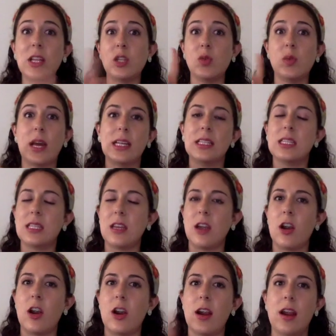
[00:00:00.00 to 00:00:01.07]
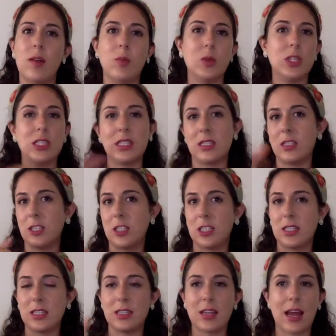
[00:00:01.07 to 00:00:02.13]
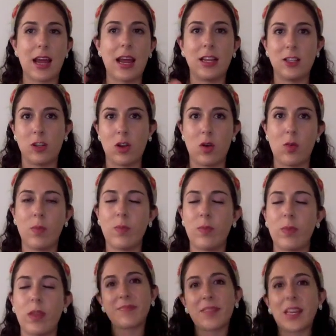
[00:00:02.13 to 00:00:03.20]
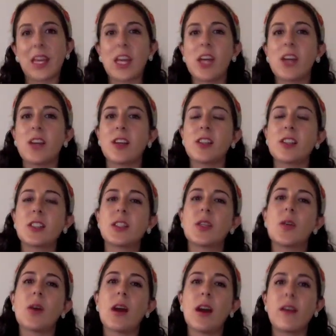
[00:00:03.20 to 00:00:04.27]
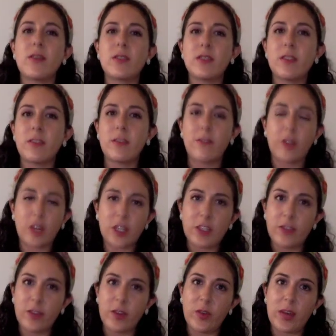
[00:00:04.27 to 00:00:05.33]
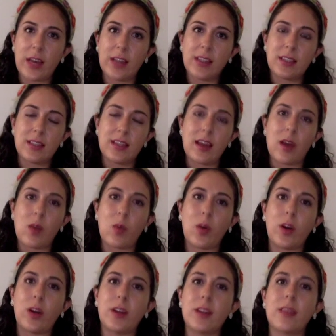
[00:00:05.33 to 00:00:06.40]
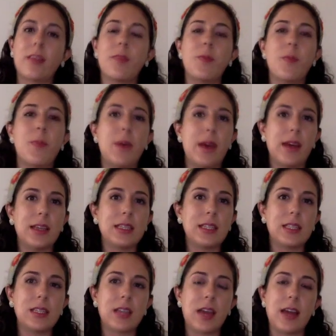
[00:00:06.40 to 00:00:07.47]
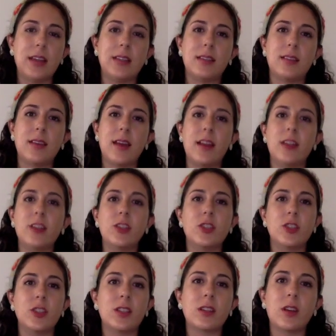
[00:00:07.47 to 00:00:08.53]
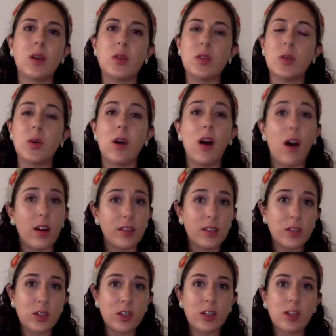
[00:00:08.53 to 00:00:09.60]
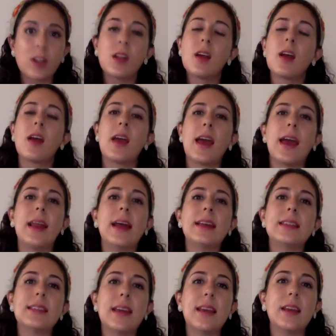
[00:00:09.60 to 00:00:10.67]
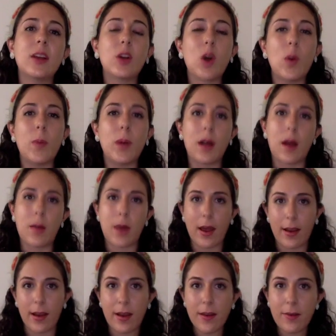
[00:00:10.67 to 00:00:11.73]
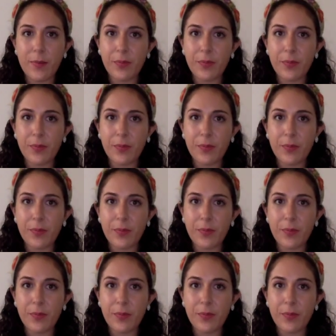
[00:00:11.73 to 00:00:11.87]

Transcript: 2 nights there and I had to go. So after the first few nights that weren't the best, I decided to just go to a hostel, and I stayed in Copacabana.